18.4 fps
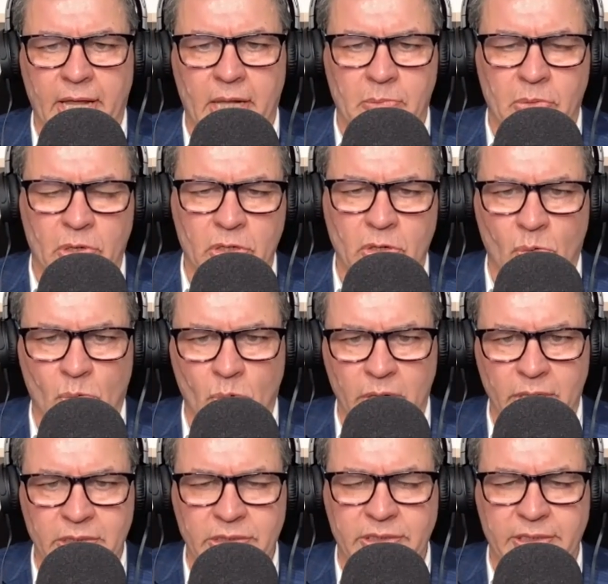Alberta
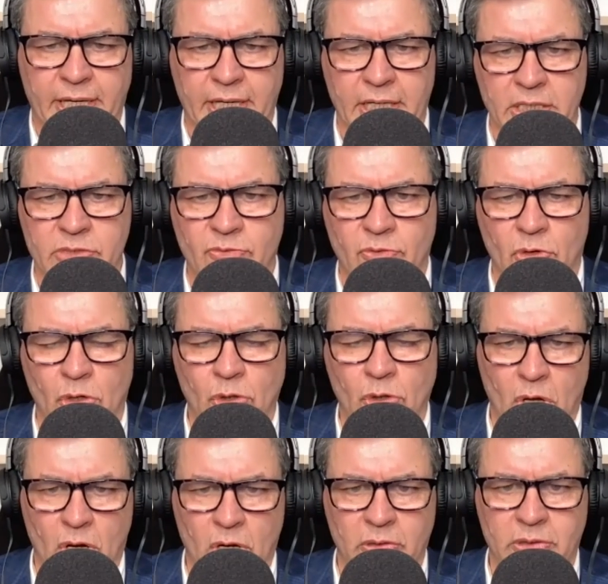oil sands for a
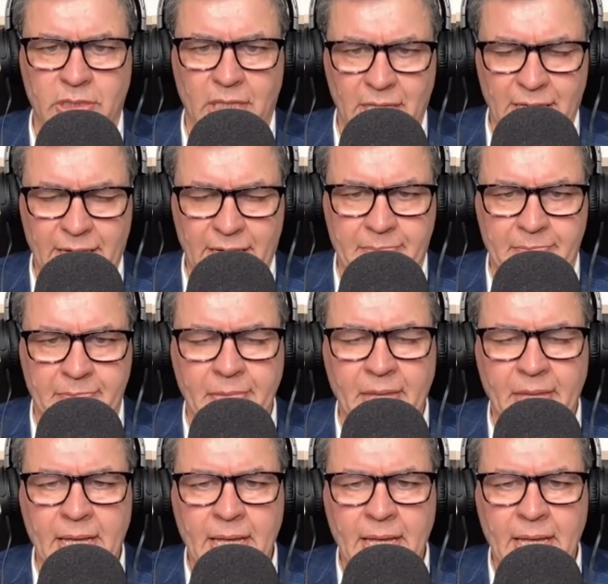long time.